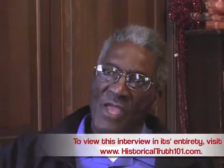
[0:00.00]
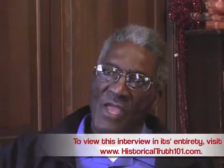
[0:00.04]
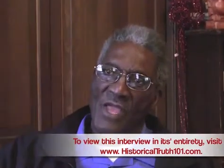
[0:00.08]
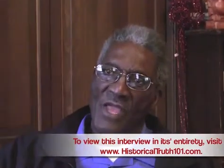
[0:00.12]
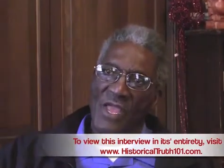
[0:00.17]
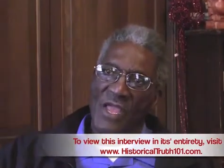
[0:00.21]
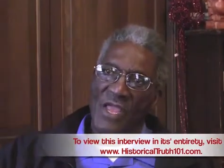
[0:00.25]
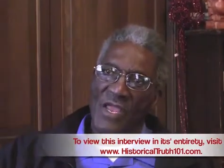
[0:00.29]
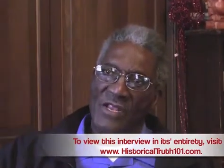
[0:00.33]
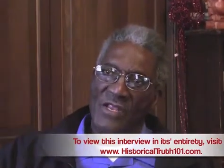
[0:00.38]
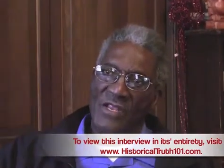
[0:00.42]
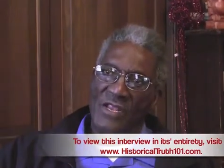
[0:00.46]

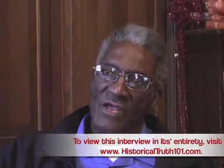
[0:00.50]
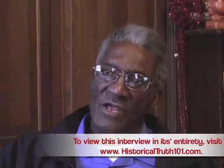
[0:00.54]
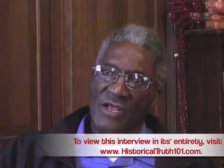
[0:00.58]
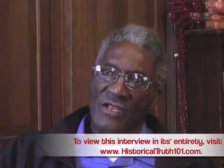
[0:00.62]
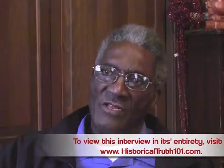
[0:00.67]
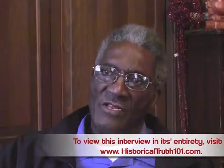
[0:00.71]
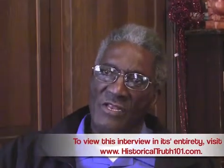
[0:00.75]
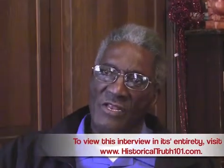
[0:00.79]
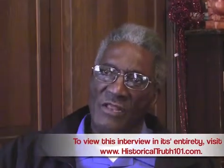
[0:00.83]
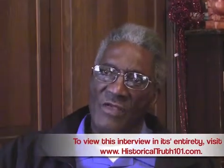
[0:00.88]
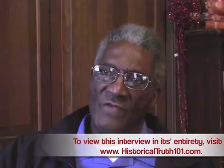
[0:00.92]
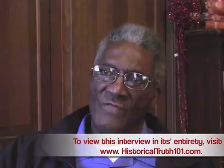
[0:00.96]
And
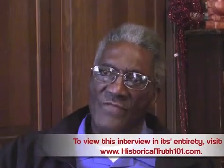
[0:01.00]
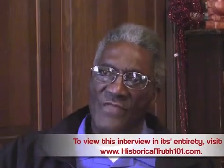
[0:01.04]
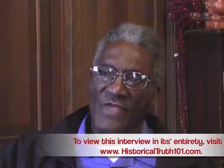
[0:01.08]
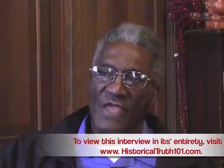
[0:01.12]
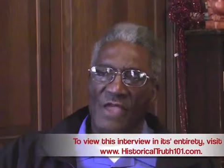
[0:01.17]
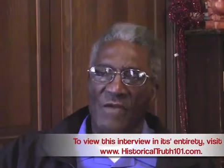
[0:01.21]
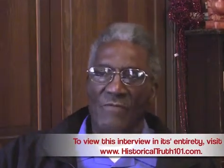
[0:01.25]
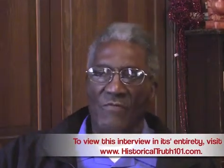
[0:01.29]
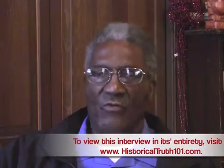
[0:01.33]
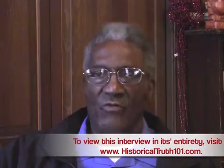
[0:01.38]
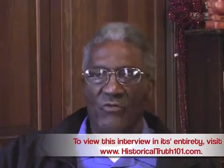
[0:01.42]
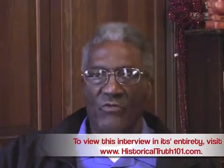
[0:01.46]
in the 11th
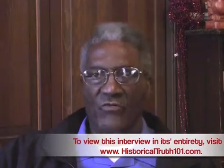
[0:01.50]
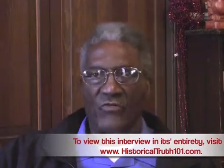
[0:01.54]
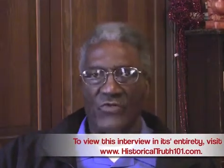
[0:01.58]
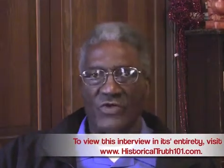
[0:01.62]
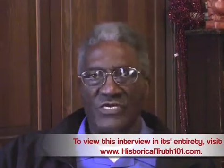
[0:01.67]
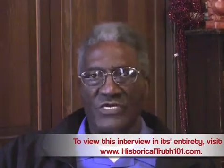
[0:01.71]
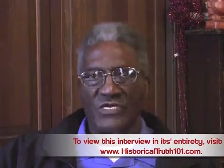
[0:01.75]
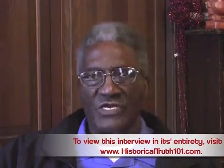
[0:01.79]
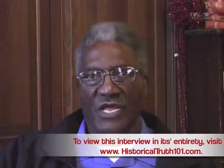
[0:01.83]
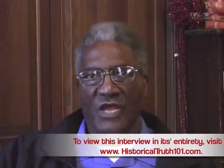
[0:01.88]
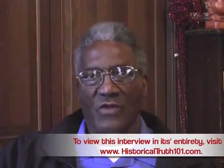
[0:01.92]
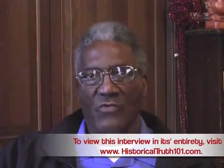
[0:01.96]
Airborne
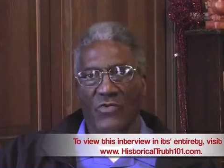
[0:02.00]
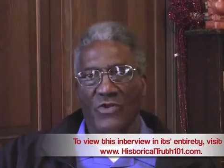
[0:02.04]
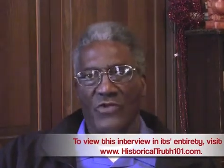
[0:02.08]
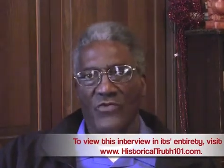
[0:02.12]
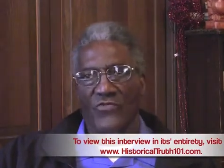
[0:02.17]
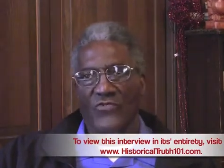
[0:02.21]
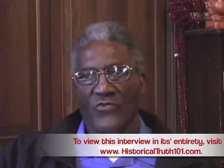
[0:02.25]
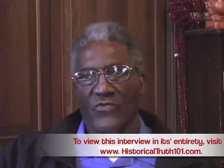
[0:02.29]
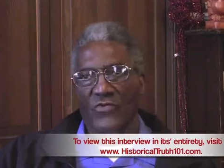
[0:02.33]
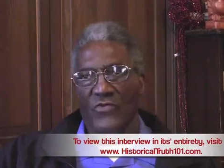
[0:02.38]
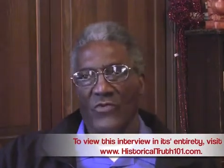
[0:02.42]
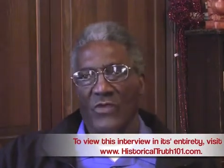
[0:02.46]
Division, I went
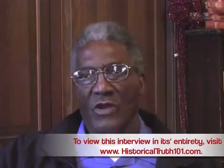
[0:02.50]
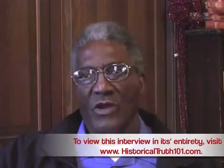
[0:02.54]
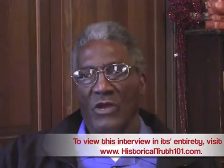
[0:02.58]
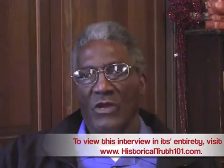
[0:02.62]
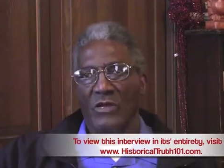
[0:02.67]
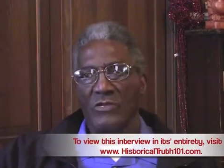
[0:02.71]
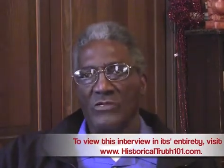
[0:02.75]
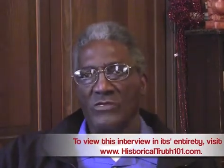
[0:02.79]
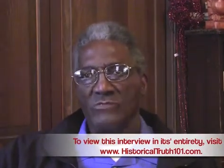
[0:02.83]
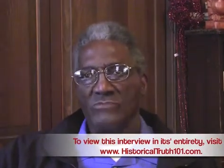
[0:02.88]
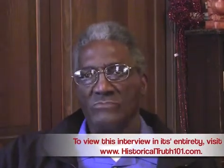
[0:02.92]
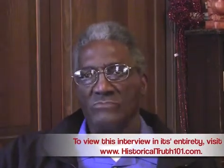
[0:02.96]

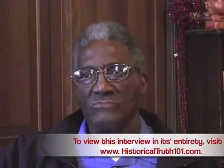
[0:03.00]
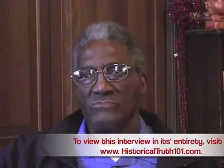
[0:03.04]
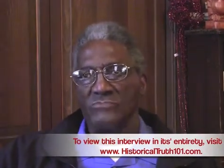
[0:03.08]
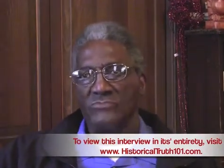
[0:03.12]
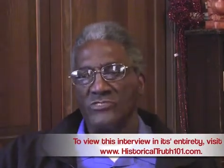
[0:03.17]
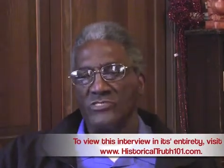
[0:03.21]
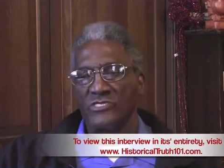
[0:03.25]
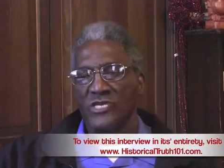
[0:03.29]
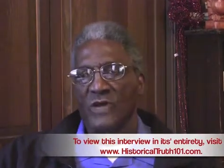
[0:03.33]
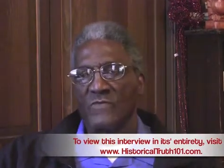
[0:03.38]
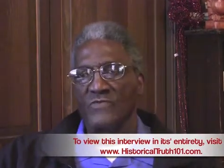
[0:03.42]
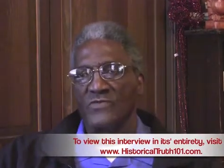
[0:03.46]
through
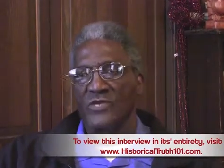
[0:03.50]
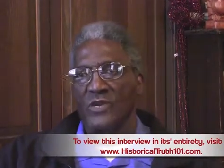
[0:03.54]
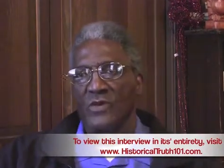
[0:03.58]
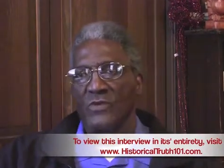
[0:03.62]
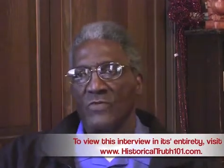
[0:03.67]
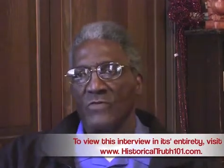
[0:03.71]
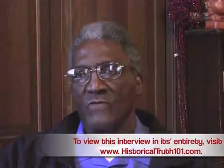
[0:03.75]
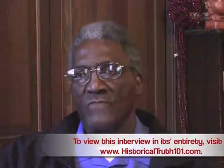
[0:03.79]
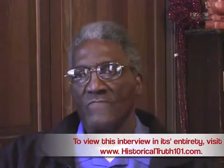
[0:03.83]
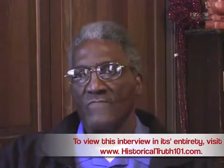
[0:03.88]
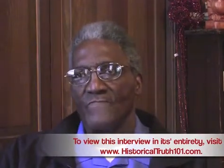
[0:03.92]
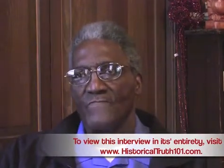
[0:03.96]
jump school
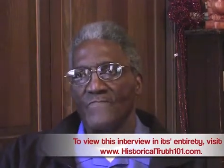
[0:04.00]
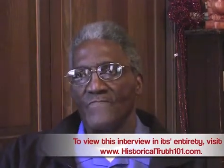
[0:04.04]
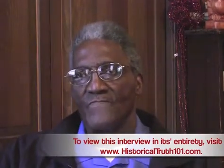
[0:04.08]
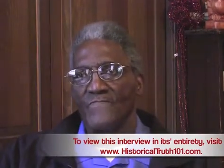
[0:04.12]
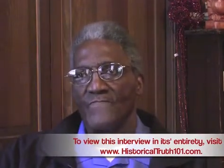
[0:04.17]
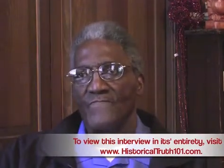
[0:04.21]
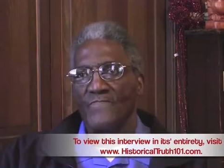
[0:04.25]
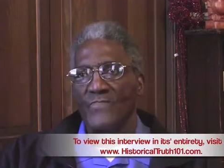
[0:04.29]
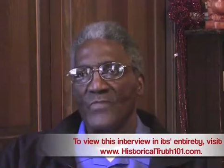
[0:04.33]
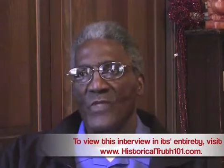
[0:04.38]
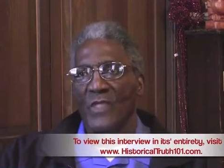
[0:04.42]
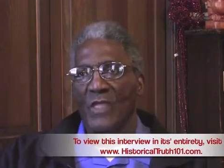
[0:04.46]

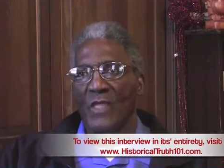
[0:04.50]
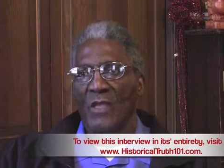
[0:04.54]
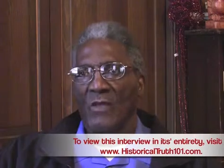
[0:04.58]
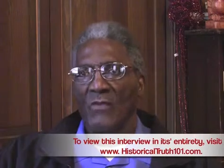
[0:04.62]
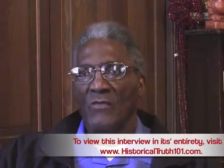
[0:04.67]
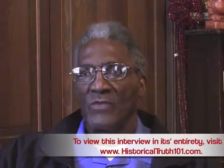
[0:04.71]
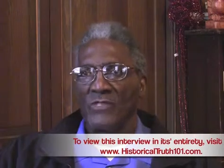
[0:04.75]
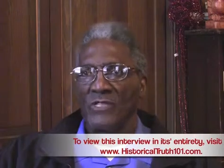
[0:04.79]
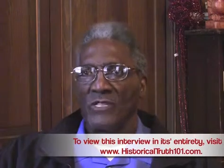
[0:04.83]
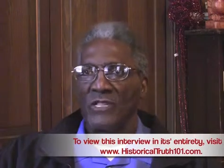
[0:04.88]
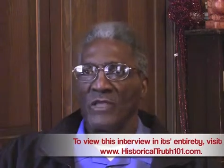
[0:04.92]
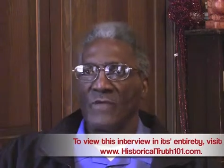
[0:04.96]

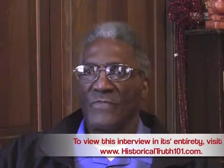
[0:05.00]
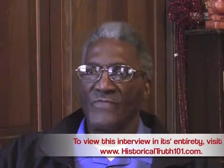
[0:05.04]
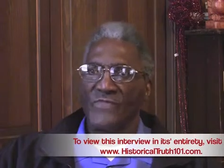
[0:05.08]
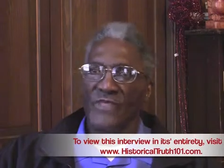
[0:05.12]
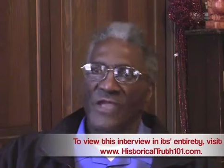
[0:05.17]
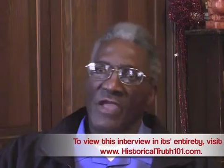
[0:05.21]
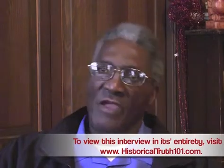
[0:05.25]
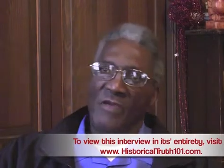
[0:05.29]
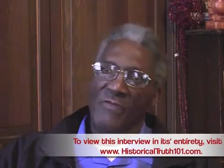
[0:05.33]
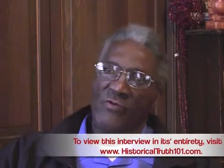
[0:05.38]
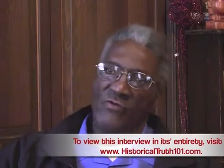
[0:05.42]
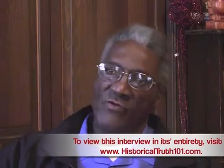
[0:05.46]
with the 11th
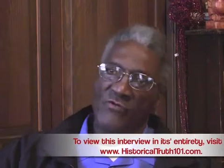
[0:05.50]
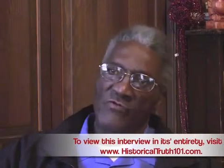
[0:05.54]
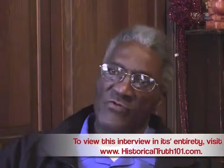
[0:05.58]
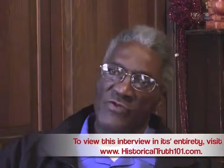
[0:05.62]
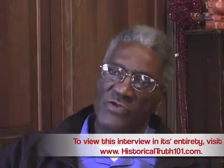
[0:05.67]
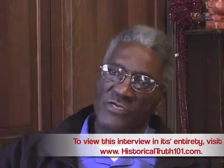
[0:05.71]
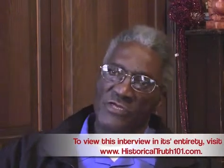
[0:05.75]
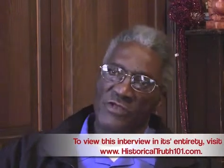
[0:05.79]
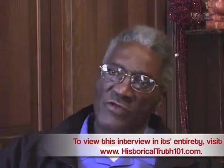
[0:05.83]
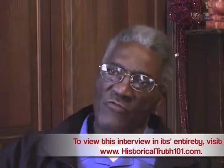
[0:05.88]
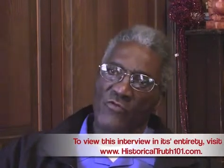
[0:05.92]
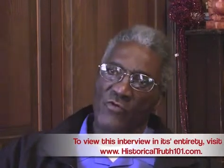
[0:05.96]
Airborne
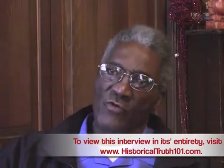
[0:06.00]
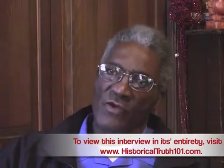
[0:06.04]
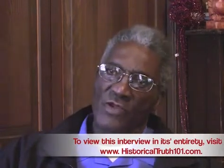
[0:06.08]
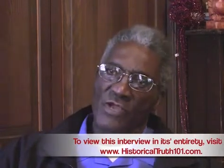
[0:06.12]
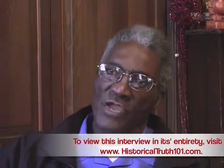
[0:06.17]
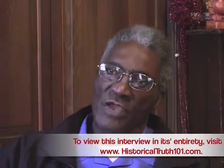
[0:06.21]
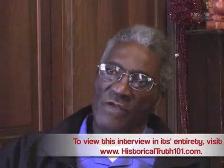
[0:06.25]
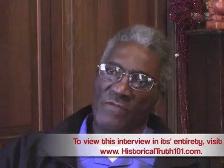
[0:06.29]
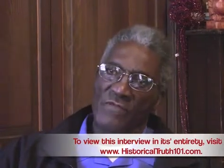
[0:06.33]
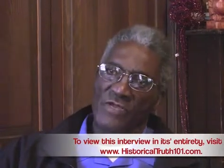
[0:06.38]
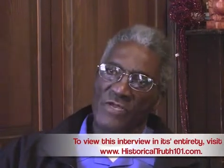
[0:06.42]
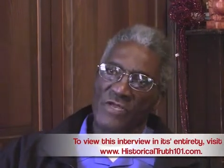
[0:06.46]
Division at Fort
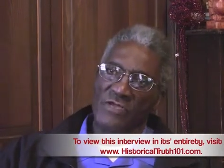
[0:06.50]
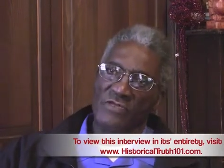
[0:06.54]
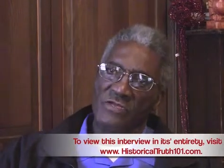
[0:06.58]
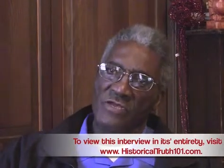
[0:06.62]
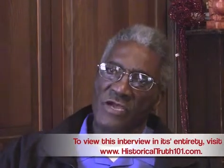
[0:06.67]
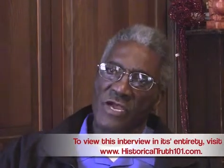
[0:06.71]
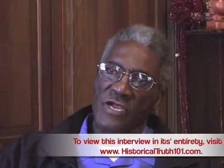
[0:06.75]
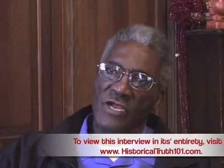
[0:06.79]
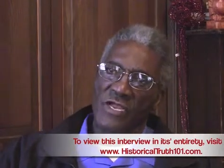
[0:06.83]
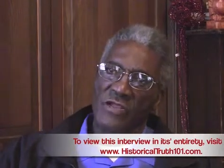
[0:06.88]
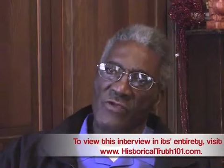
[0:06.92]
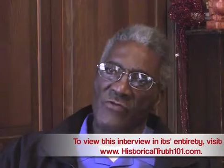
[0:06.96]
Campbell,
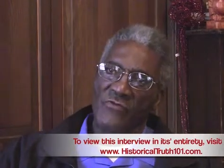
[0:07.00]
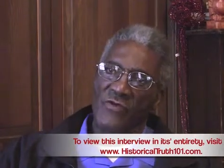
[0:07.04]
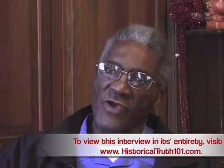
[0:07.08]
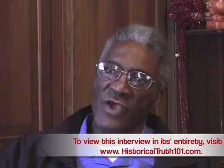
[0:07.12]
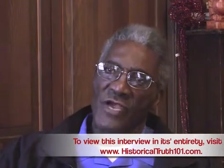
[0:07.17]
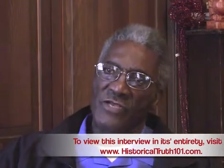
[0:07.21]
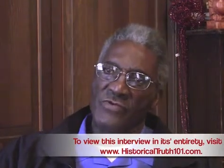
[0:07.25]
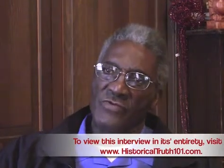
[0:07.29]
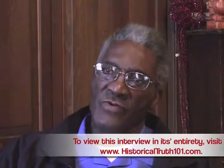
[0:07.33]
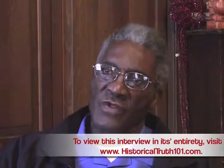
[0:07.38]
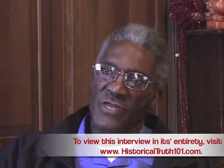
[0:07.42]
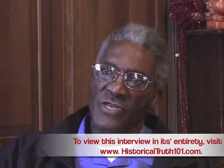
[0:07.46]
Kentucky, and
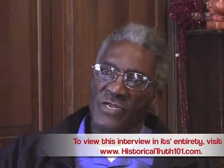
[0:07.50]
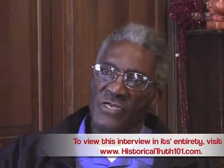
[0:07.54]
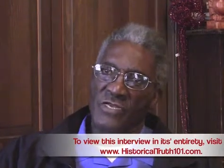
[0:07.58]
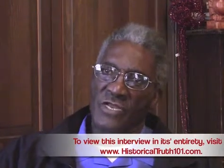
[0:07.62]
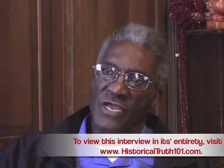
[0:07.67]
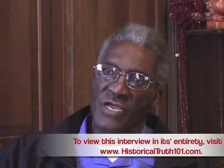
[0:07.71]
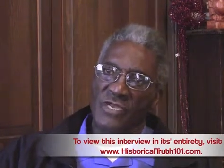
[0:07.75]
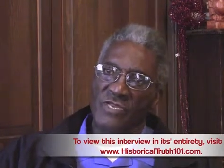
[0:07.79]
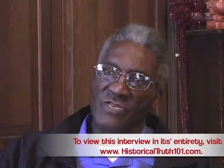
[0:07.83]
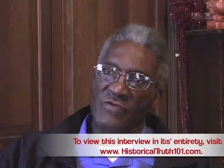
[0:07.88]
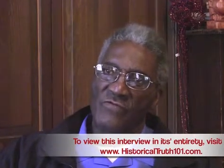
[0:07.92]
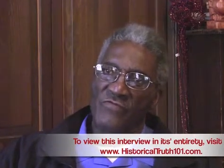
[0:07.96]
graduated in
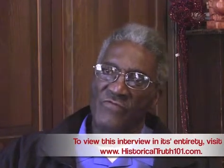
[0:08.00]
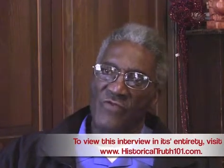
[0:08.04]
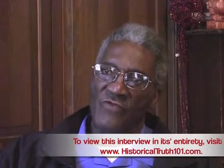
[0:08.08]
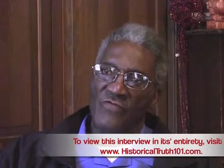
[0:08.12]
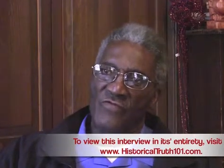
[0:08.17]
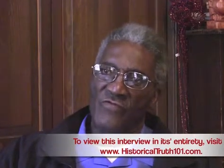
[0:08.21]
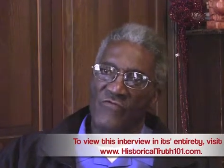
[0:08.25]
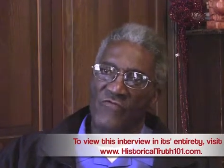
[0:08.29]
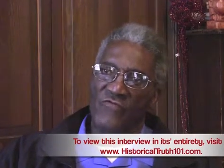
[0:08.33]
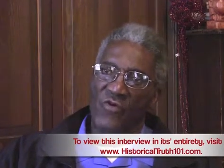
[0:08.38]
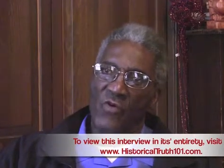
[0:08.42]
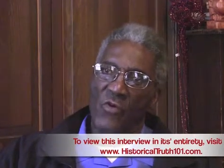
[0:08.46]

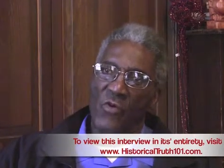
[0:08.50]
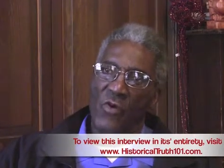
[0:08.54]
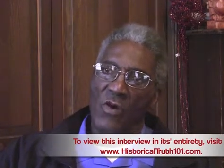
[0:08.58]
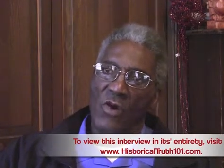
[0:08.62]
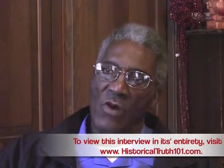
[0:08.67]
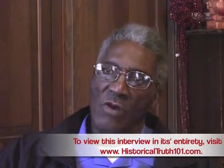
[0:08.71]
1954.